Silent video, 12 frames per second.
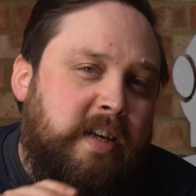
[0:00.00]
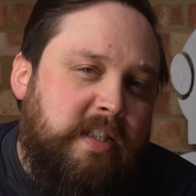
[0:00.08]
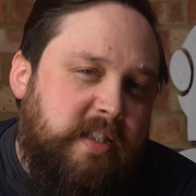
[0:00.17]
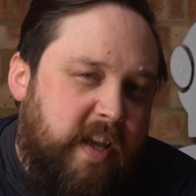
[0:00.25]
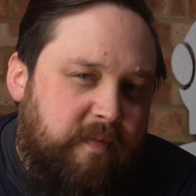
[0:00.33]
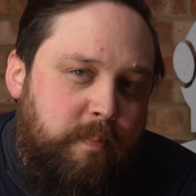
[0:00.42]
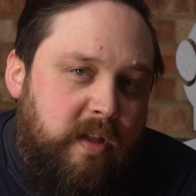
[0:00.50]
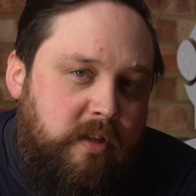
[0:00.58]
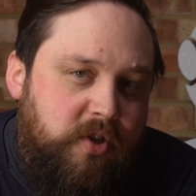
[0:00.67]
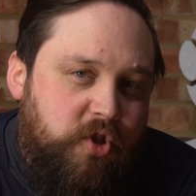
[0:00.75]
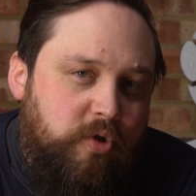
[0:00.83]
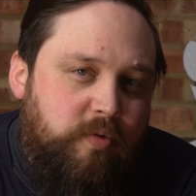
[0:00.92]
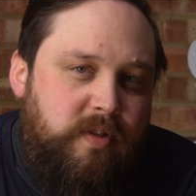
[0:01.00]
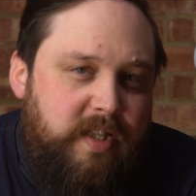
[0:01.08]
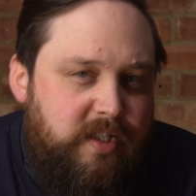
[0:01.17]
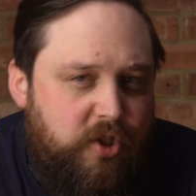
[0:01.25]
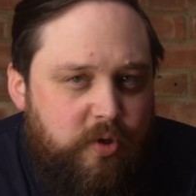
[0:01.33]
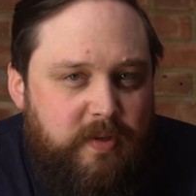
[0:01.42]
7 mil suits
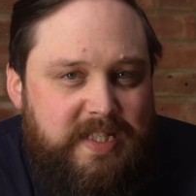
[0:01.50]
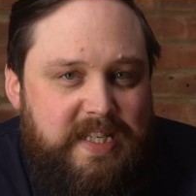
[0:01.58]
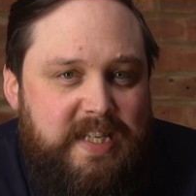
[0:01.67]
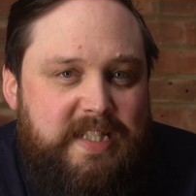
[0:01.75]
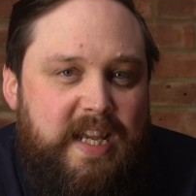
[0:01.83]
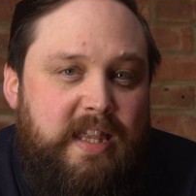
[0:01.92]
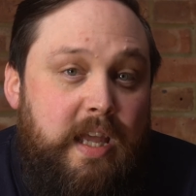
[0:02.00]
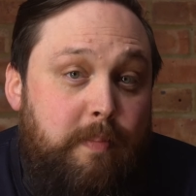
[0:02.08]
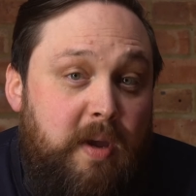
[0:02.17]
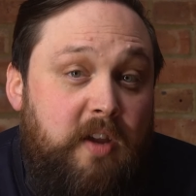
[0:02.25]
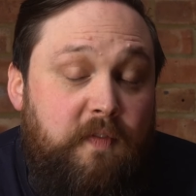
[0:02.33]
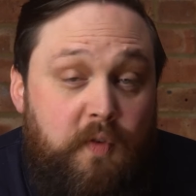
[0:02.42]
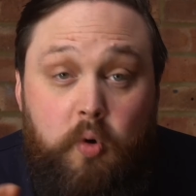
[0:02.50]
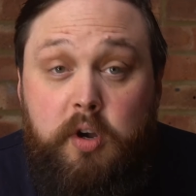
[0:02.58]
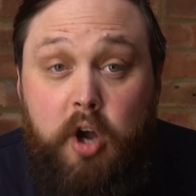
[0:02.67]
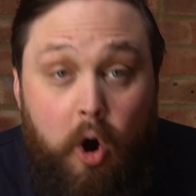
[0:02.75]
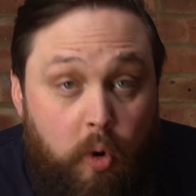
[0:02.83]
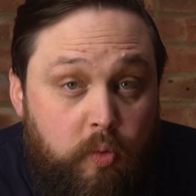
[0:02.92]
that do exist and they're made for
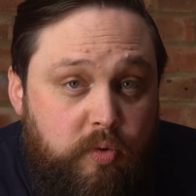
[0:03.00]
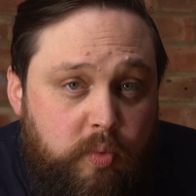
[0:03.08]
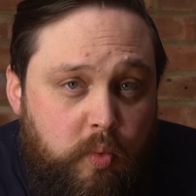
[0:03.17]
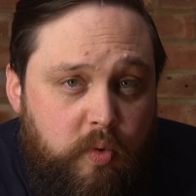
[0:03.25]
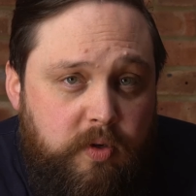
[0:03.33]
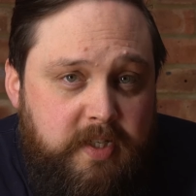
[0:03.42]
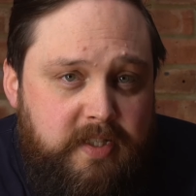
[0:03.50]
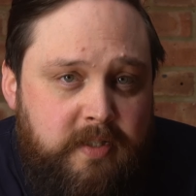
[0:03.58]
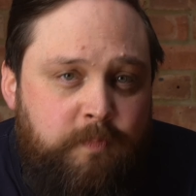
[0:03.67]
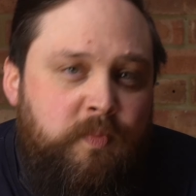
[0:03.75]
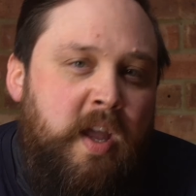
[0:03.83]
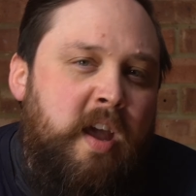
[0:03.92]
cold waters.